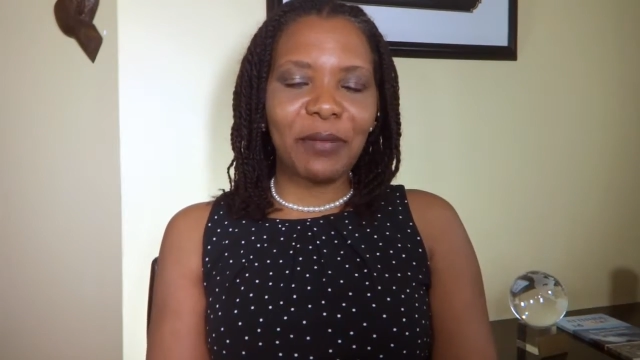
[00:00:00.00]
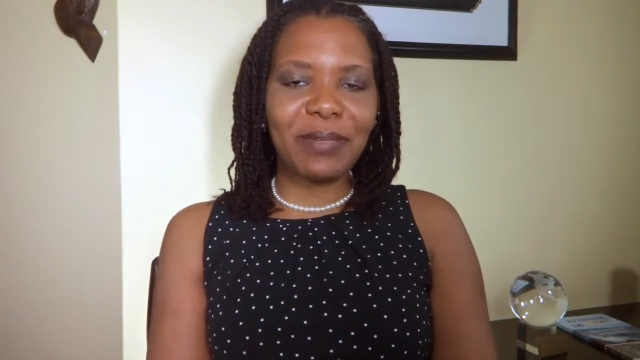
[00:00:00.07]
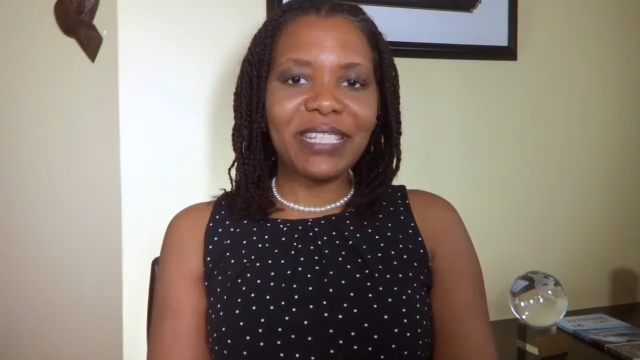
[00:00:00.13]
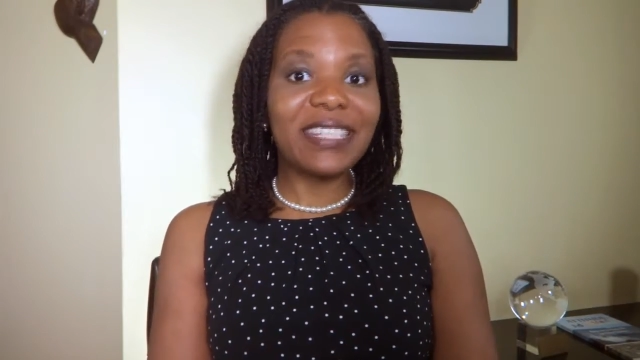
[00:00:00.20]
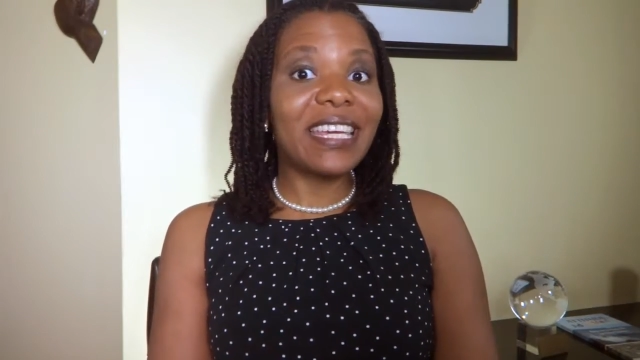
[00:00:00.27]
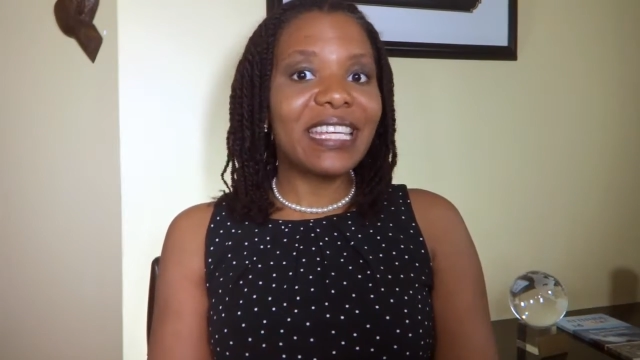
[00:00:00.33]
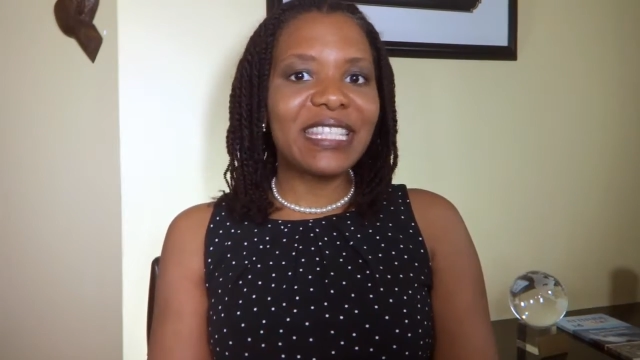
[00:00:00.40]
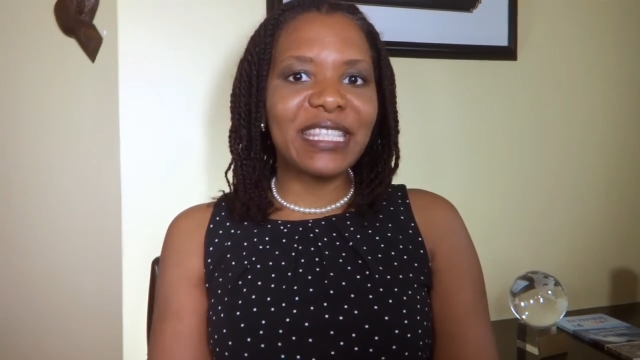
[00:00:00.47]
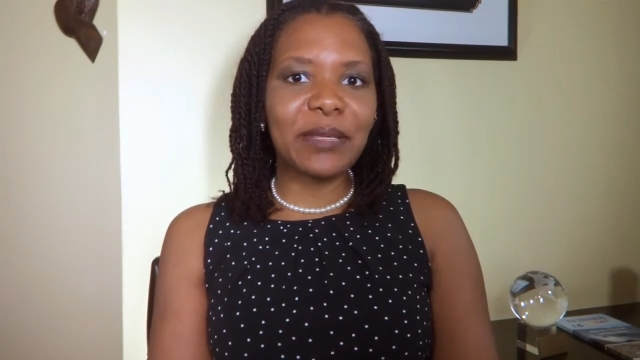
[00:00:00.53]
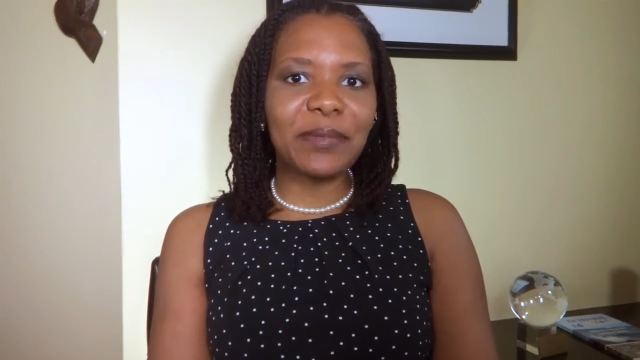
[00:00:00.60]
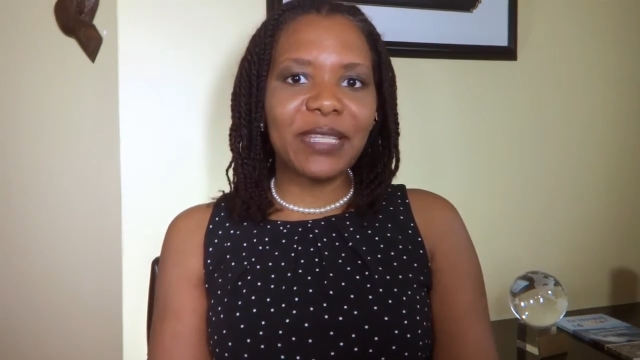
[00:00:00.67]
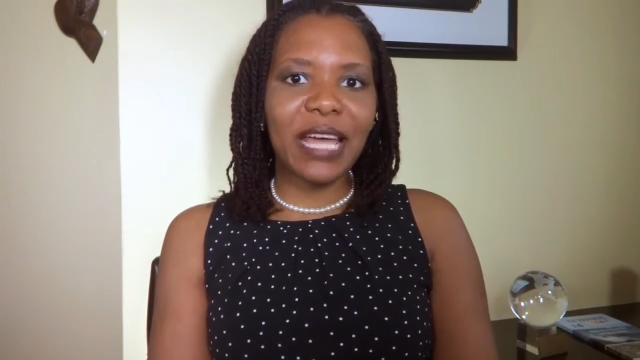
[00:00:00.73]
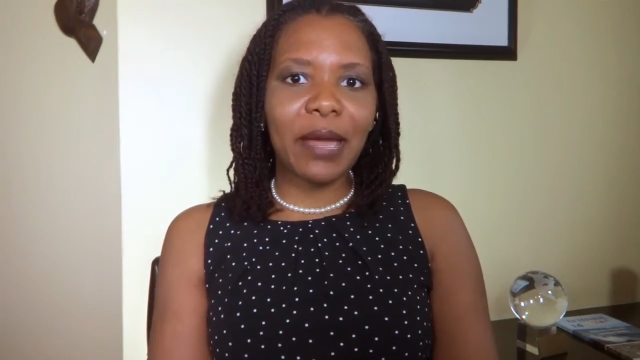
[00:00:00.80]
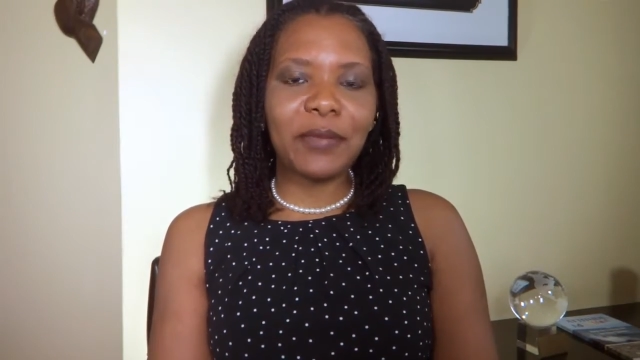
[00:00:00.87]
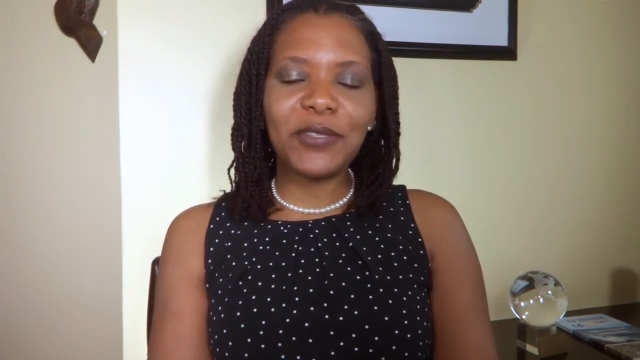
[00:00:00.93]
I'll be taking
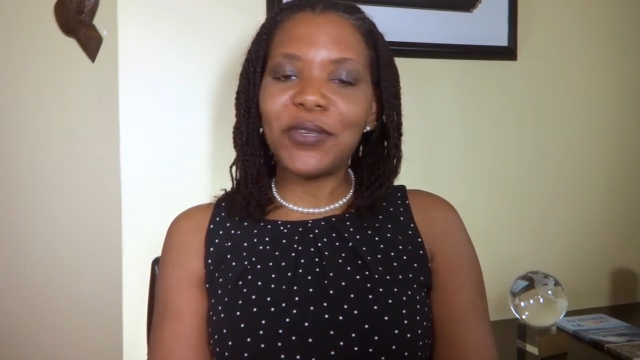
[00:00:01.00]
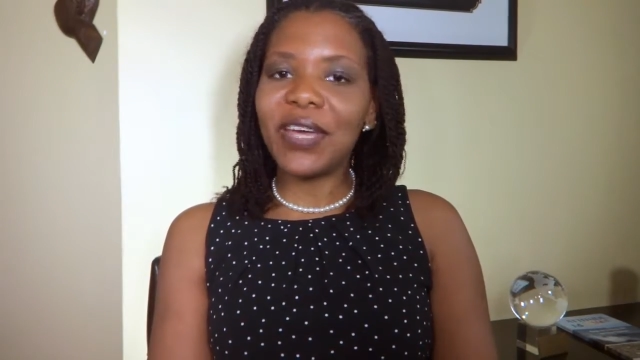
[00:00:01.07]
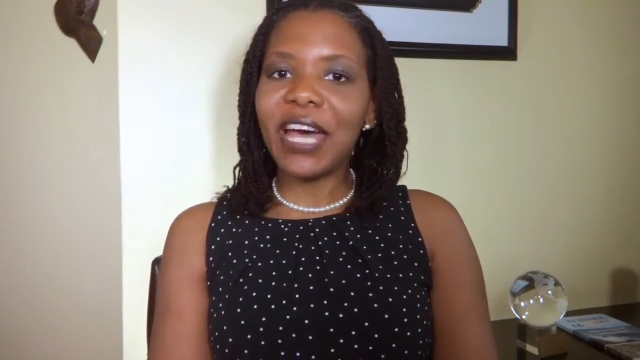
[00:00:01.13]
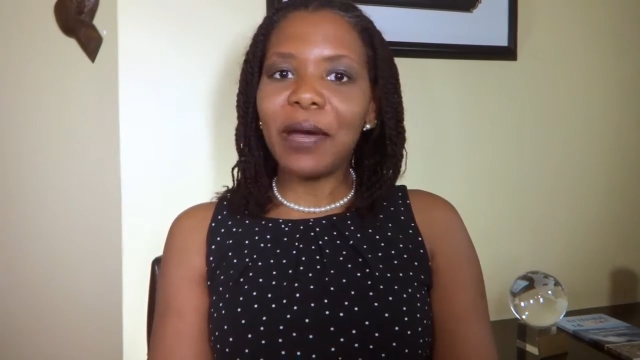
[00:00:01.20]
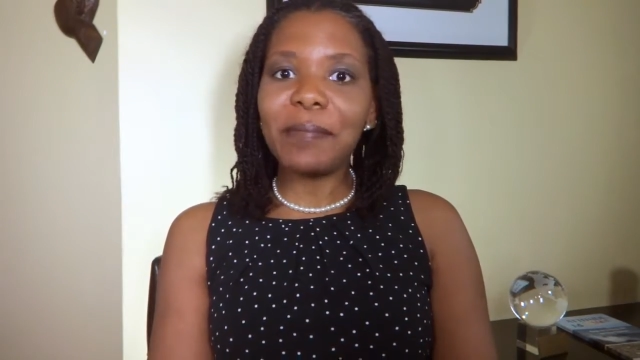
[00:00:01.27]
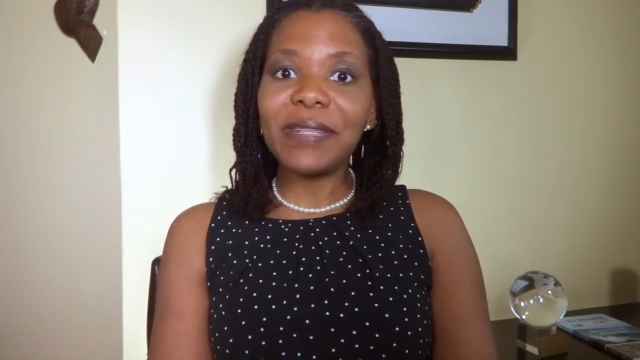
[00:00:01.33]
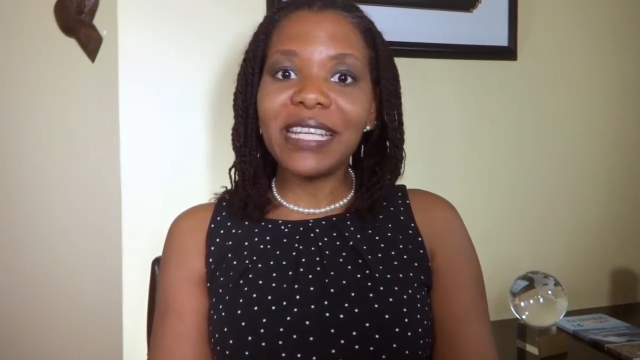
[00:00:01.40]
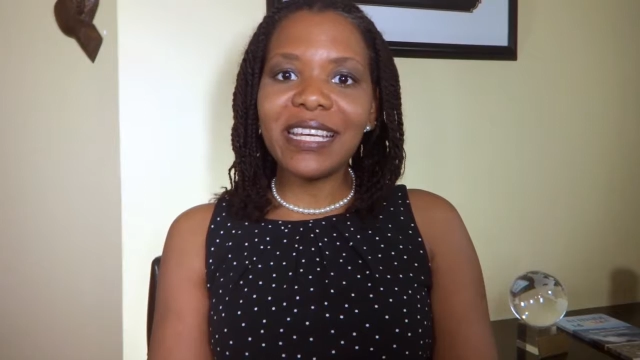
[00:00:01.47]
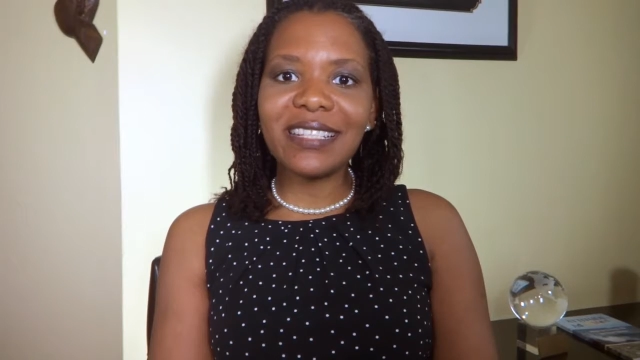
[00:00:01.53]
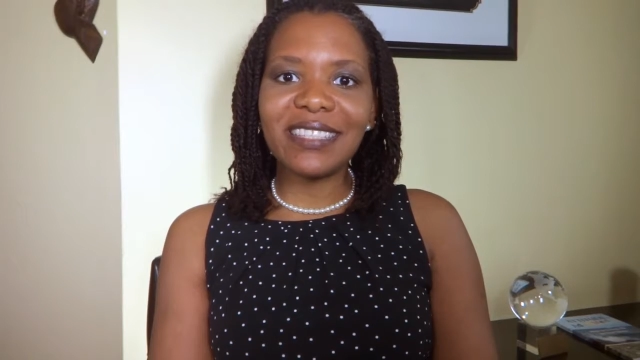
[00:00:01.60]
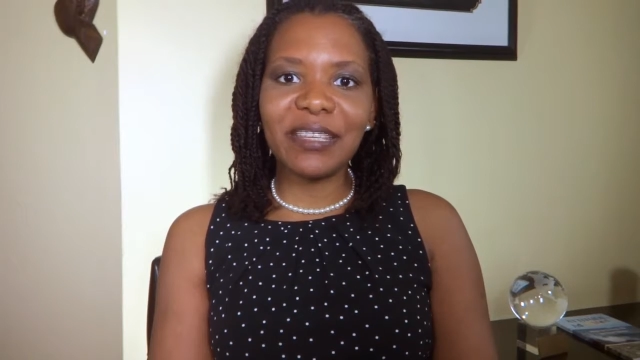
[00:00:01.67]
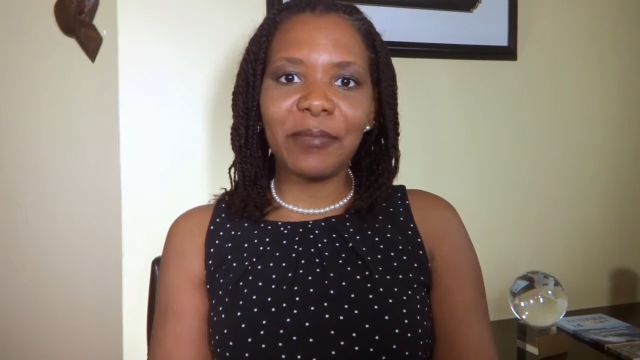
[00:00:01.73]
some time to update